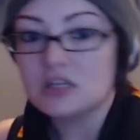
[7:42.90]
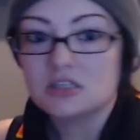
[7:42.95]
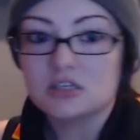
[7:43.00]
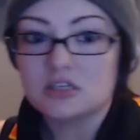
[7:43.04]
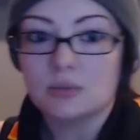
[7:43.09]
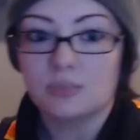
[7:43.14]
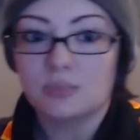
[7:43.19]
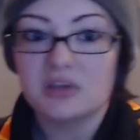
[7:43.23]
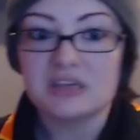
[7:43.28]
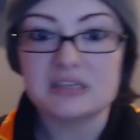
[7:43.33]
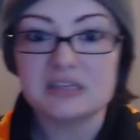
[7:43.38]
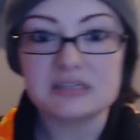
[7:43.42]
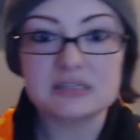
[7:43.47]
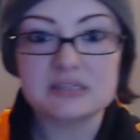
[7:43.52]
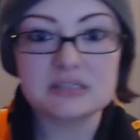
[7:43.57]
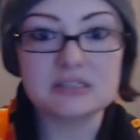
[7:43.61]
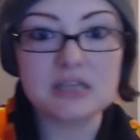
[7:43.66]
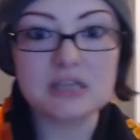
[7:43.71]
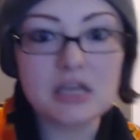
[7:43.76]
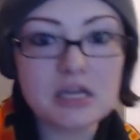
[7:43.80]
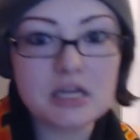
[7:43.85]
to be
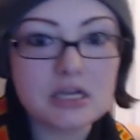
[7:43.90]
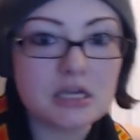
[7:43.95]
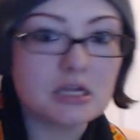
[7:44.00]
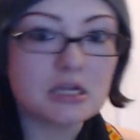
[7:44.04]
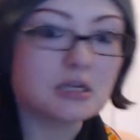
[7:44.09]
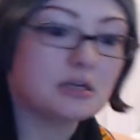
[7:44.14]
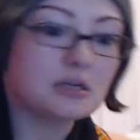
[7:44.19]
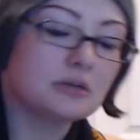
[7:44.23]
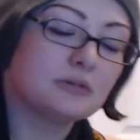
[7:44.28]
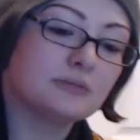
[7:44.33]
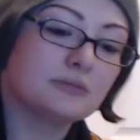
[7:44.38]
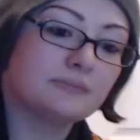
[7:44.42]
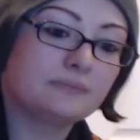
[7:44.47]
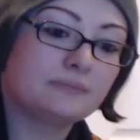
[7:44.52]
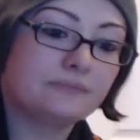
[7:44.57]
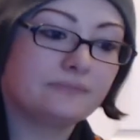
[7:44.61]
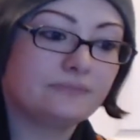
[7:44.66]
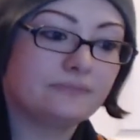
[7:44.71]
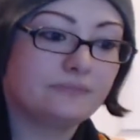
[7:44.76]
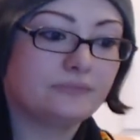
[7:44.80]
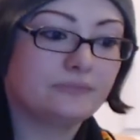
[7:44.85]
seen.
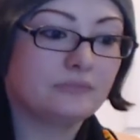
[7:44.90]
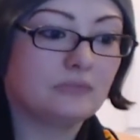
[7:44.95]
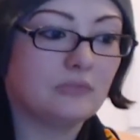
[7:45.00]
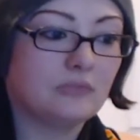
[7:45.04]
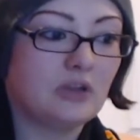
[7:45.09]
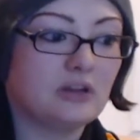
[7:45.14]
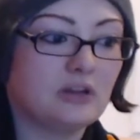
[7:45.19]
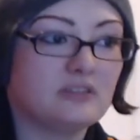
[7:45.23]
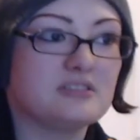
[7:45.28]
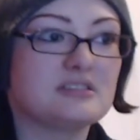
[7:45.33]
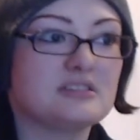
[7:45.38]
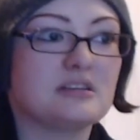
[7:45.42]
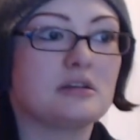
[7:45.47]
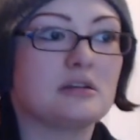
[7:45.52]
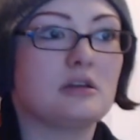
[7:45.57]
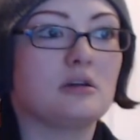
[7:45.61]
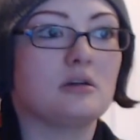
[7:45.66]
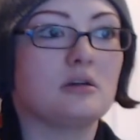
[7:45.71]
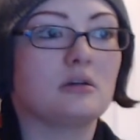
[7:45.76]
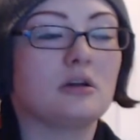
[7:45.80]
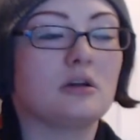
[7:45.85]
What else is in
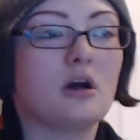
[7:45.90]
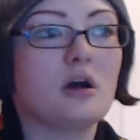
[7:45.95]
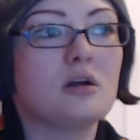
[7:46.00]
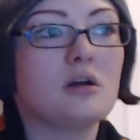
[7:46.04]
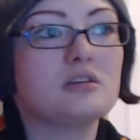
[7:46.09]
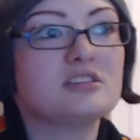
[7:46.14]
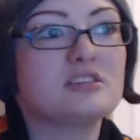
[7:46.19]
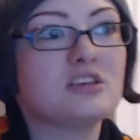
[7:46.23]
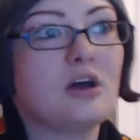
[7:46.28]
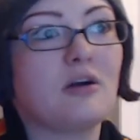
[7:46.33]
here? Cards?